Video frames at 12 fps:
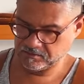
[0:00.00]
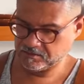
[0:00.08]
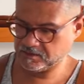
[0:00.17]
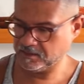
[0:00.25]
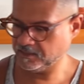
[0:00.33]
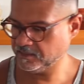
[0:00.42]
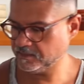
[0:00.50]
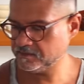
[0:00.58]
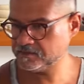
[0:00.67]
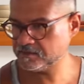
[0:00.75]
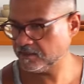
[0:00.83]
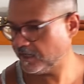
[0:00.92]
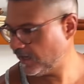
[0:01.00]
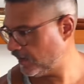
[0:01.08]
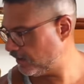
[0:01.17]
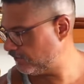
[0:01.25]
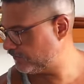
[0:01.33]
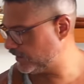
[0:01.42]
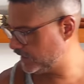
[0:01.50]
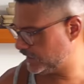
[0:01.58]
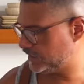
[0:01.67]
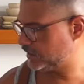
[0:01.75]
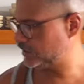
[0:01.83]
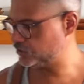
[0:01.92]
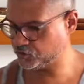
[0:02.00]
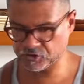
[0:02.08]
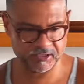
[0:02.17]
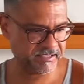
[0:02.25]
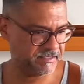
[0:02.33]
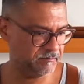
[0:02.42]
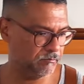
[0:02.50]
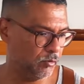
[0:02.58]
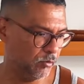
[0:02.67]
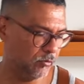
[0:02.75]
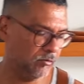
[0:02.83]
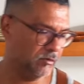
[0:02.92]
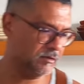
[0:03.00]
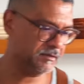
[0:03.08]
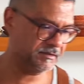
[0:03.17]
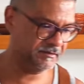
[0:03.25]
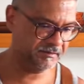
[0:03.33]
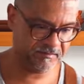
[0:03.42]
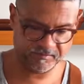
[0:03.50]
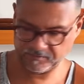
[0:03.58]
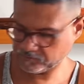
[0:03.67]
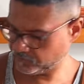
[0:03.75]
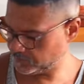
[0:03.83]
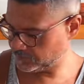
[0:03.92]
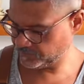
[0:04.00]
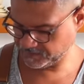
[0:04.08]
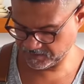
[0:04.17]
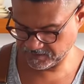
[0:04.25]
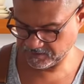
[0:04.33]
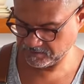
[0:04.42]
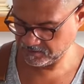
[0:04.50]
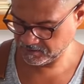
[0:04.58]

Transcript: And I have a giant bowl. And this is going to be,